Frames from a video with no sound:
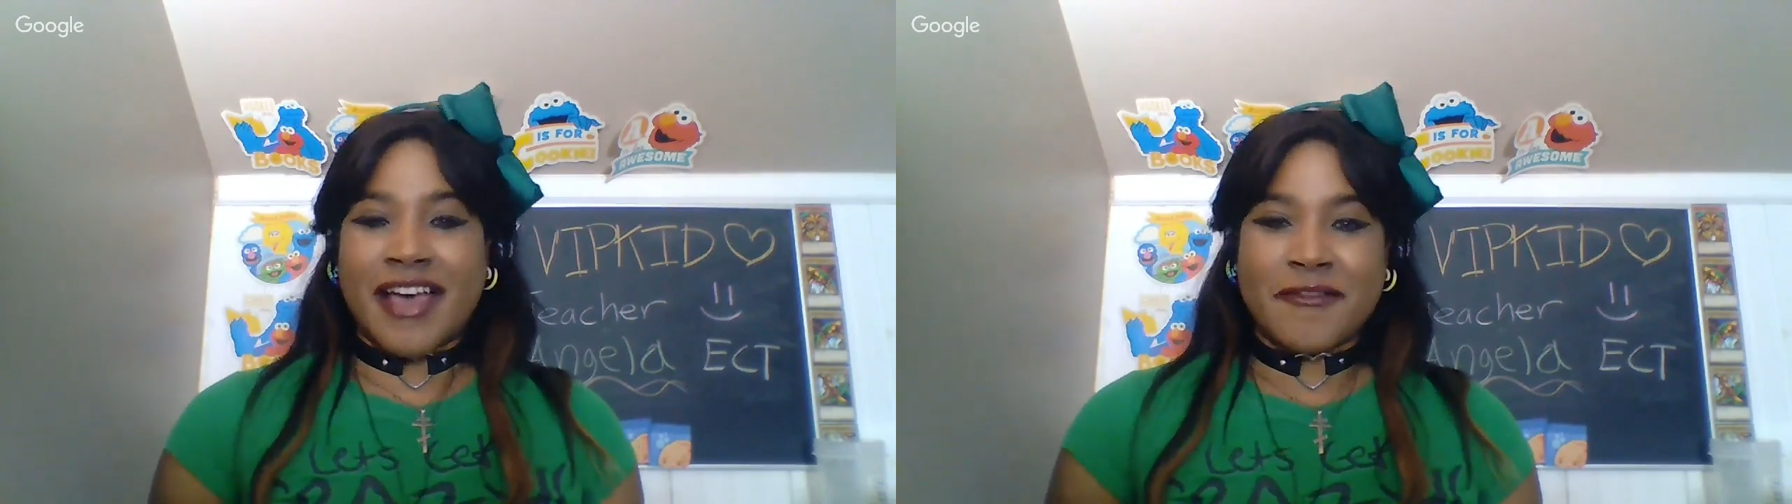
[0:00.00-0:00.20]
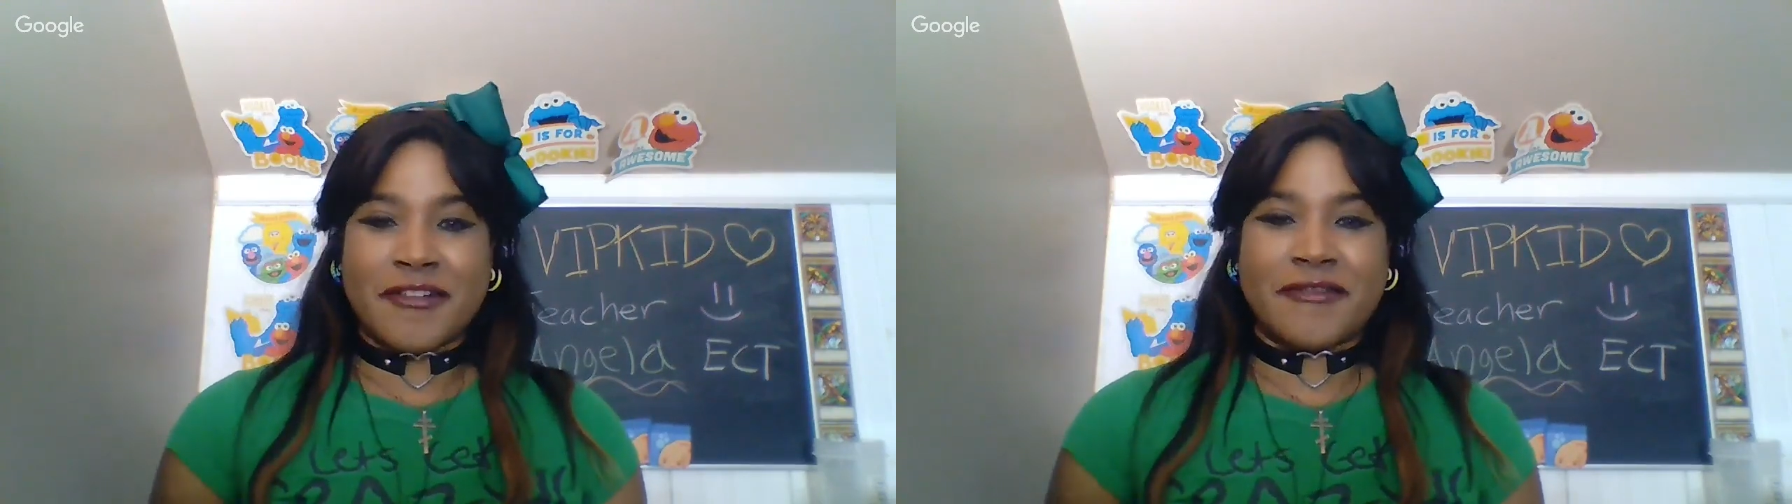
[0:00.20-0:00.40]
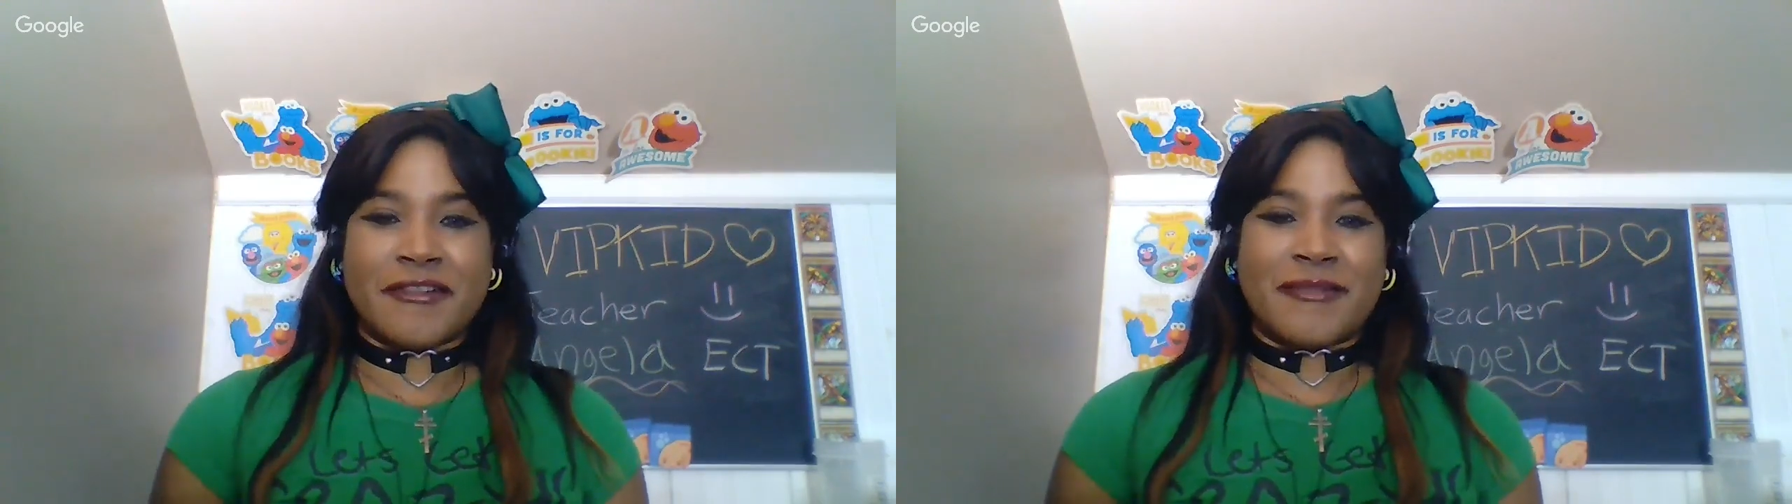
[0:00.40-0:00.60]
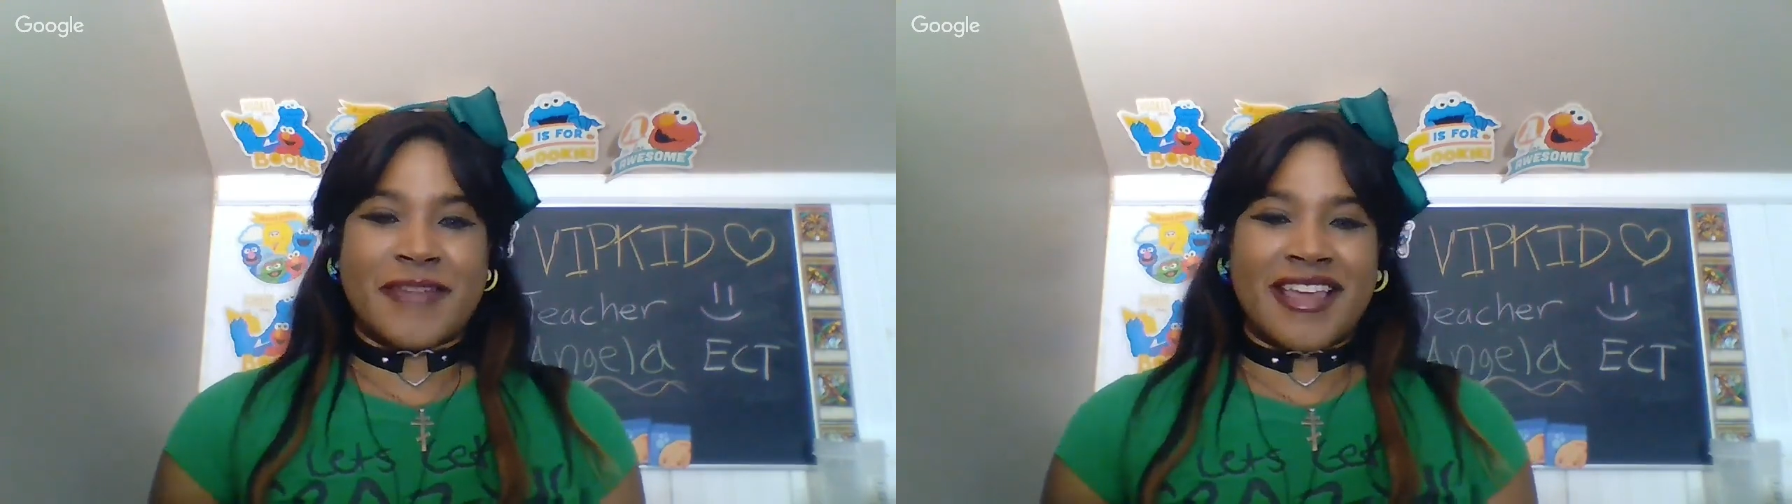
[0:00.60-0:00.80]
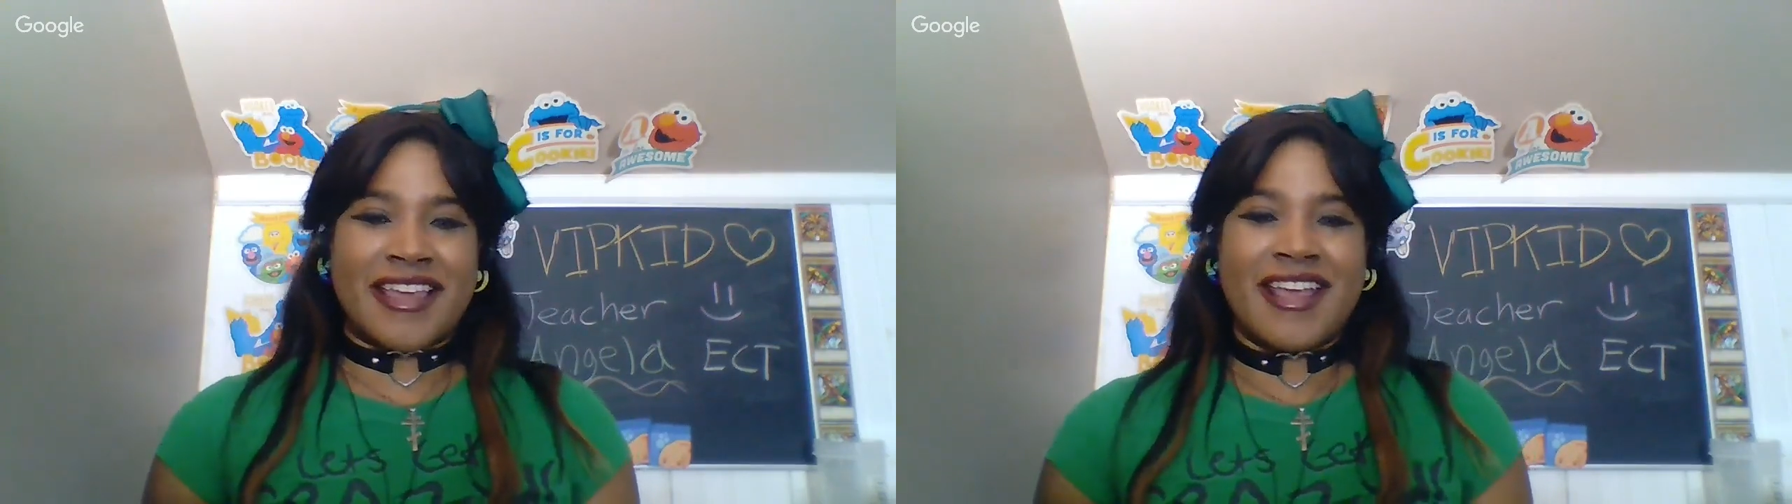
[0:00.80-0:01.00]
cover for
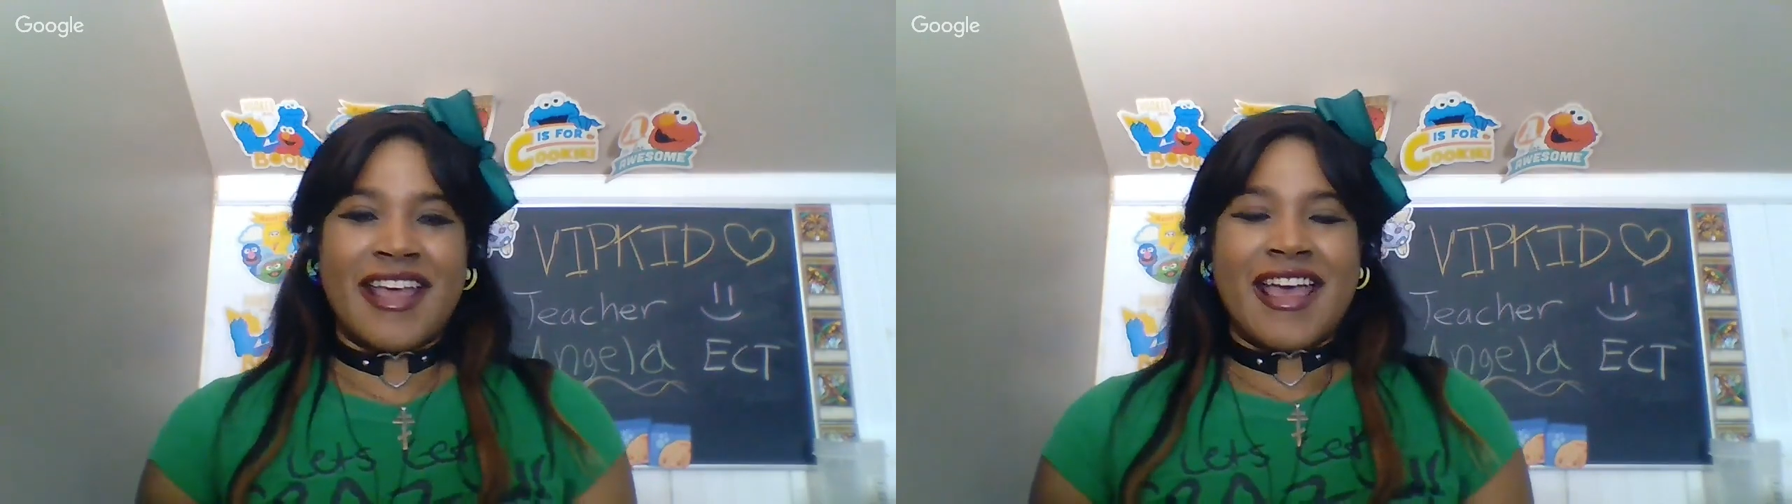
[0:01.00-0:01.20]
me.